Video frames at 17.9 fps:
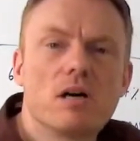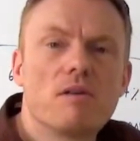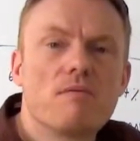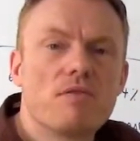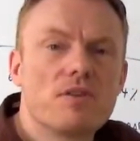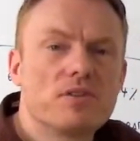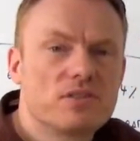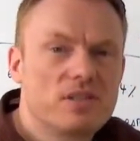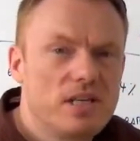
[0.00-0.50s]

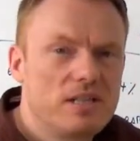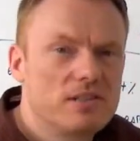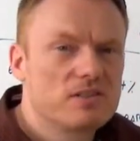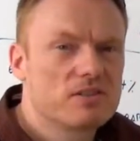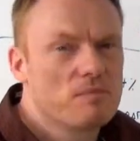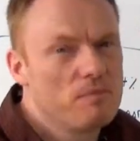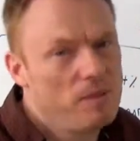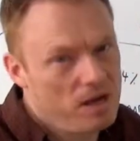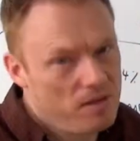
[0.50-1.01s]
of the
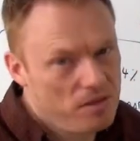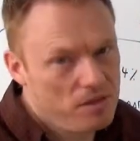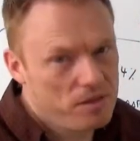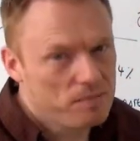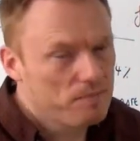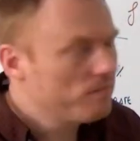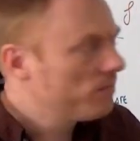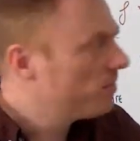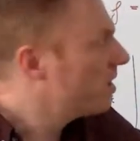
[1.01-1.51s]
6th
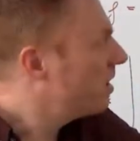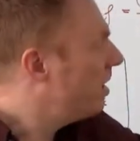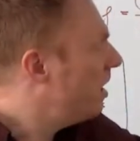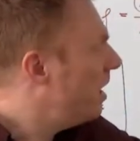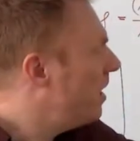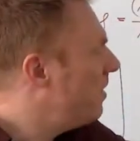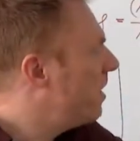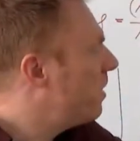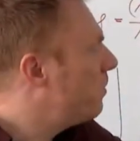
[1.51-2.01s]
month
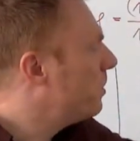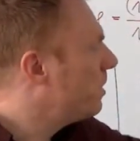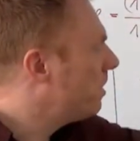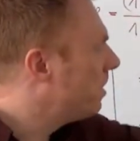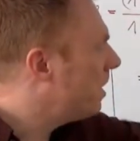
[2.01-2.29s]
and that will